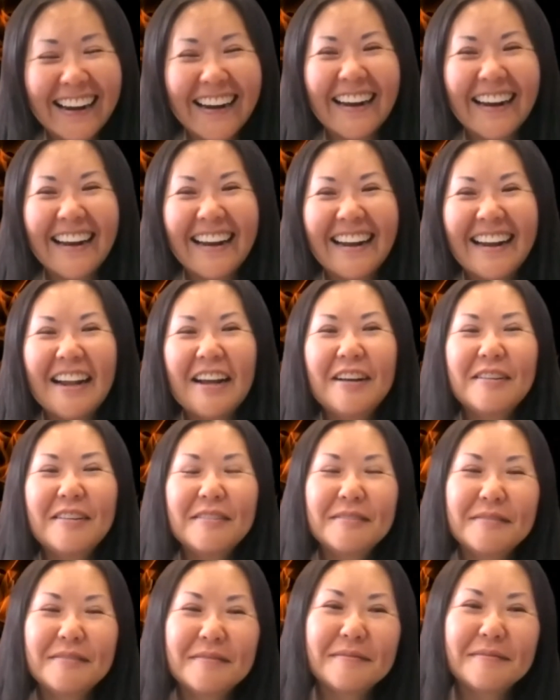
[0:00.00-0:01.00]
it's
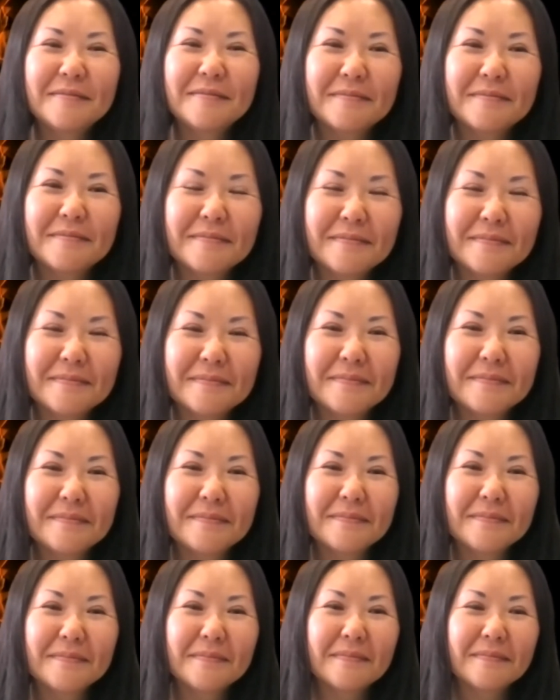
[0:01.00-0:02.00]
very
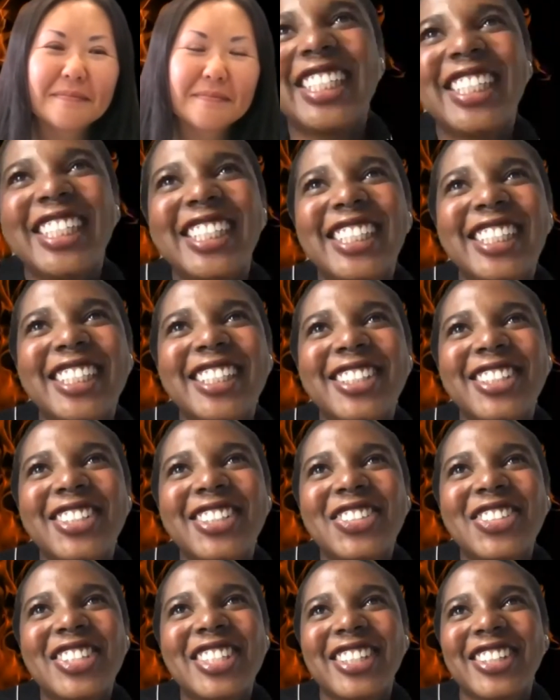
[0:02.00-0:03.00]
quirky and
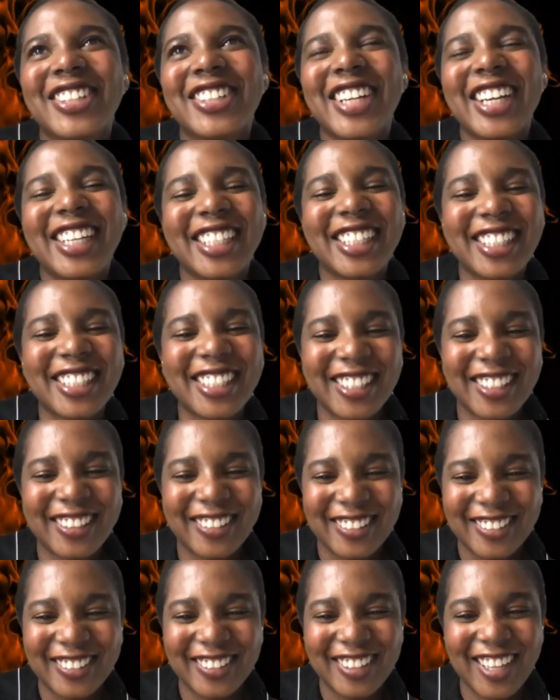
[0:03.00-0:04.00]
idiosyncratic,
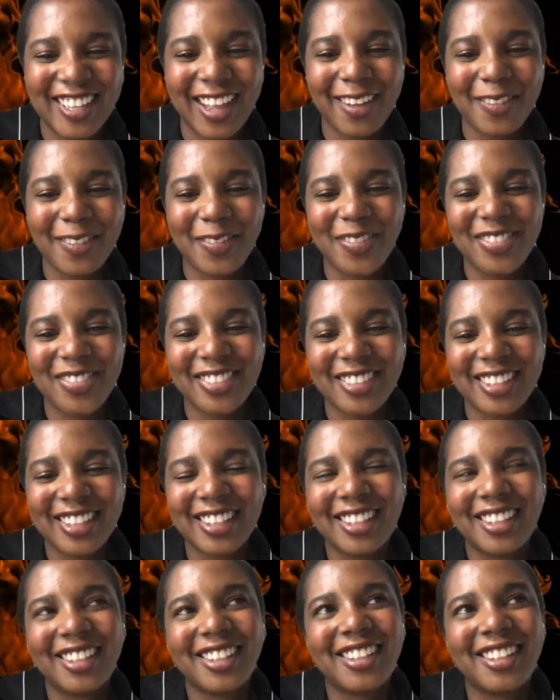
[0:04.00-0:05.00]
so I'm
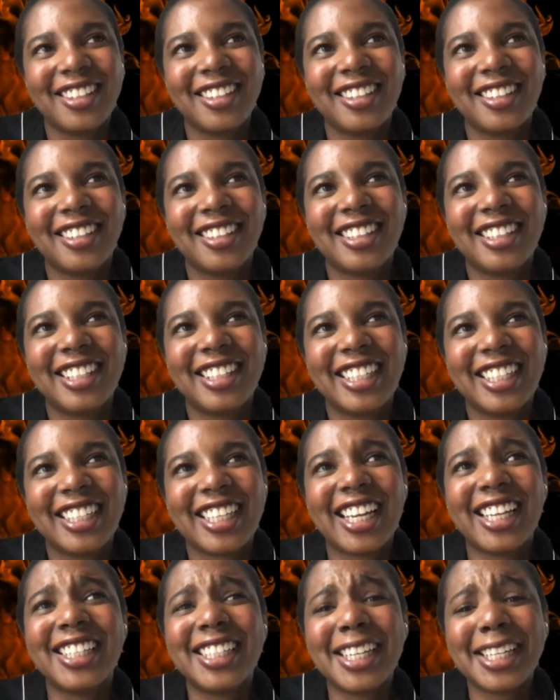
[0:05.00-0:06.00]

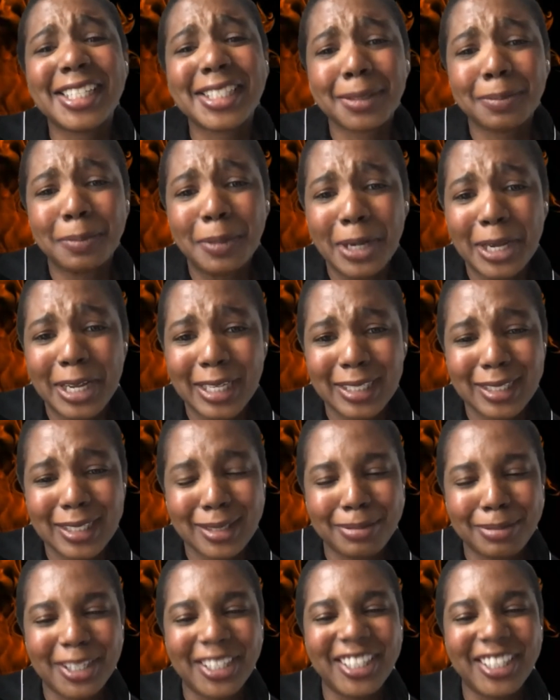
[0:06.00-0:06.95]
kind of not surprised.